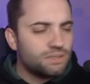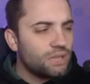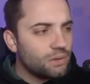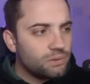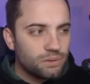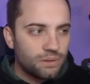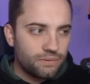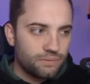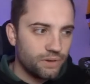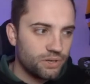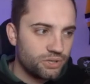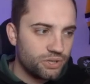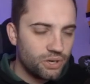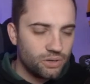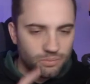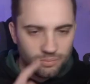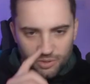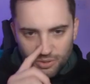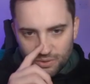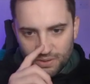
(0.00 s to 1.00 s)
Don't know if I
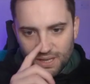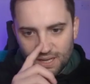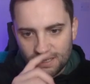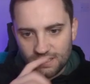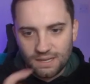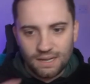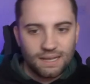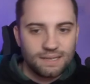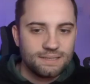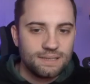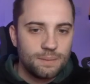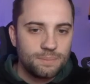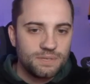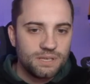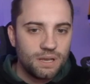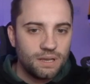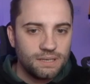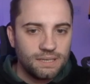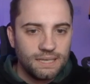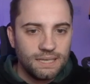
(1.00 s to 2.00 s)
showed him you at the end of last
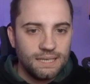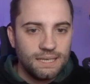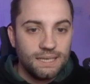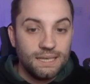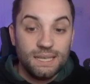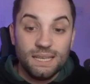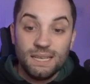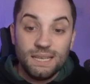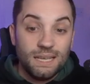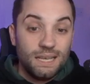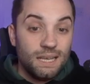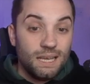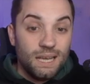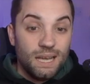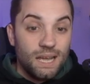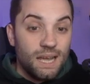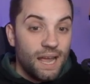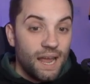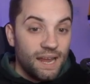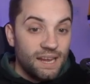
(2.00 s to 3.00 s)
episode.
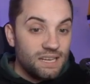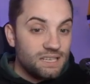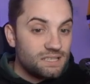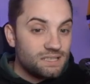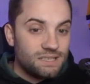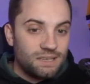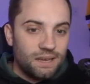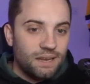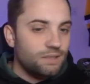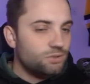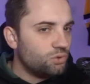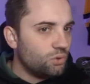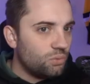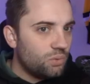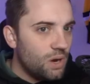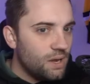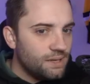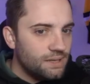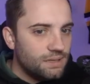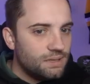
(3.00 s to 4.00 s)
He's
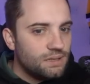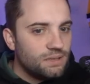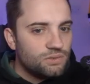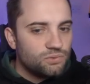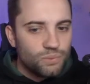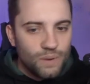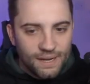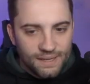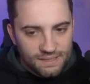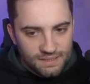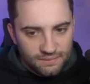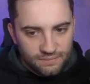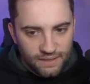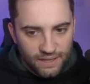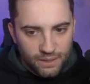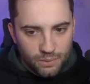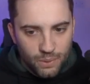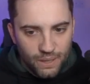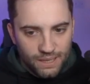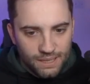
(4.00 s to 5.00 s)
alright. He's relatively
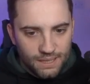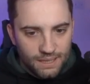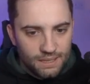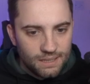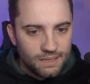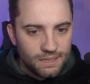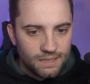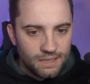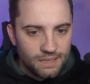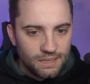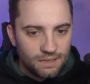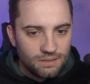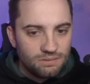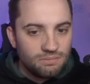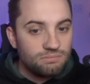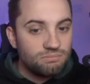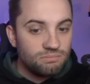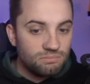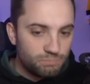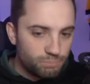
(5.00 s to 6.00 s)
quick.
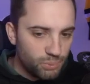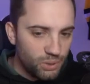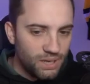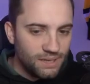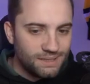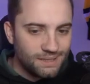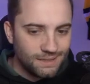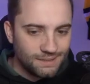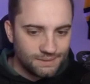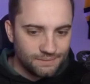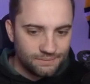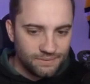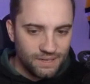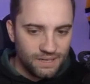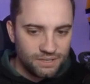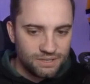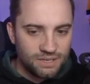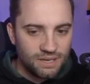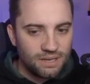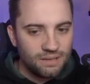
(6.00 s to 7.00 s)
Pretty decent
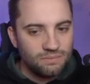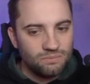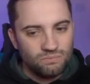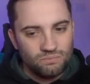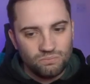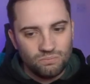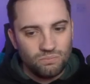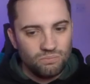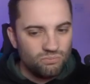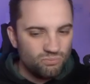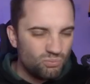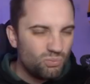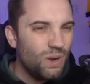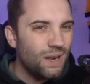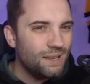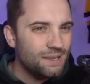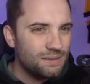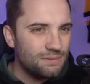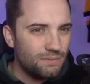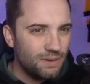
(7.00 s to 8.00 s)
finisher.
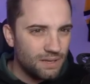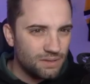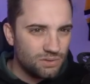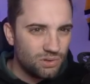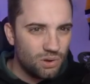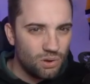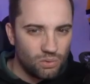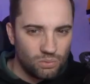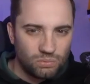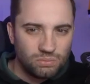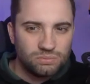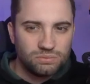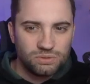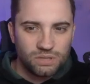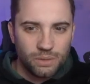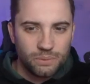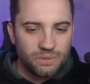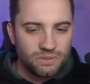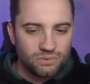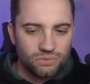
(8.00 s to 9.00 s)
Relatively tall.
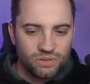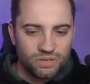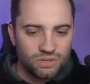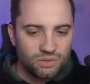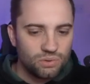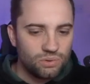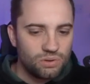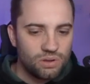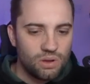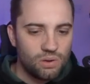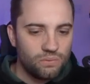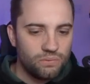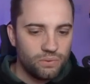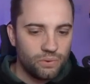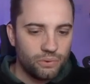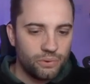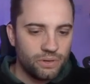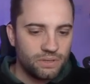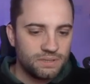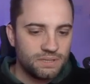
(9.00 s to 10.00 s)
So he's already scored a goal
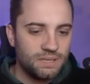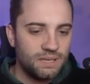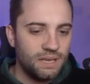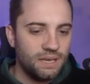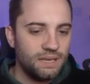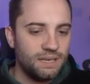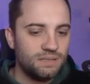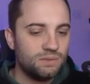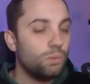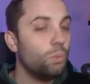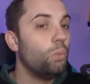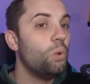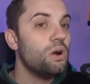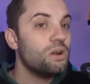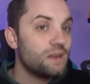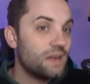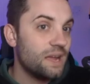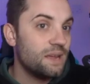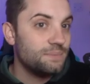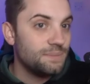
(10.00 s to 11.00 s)
for us in his
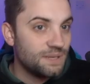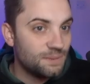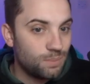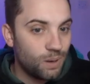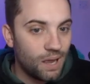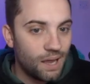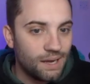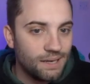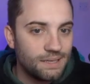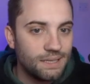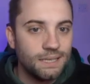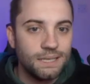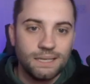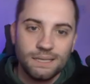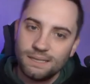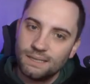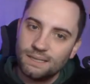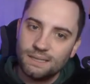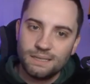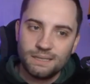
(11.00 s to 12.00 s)
1 game he's played.
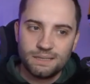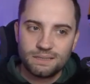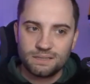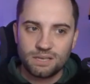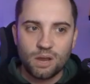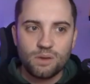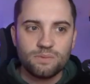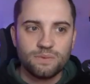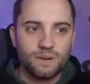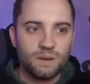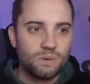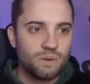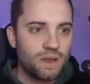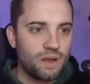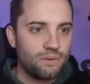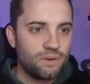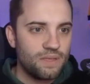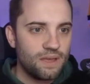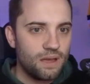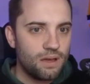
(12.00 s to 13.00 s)
So hopefully he'll
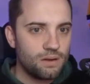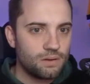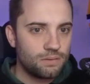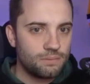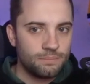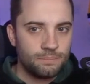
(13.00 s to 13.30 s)
carry that on.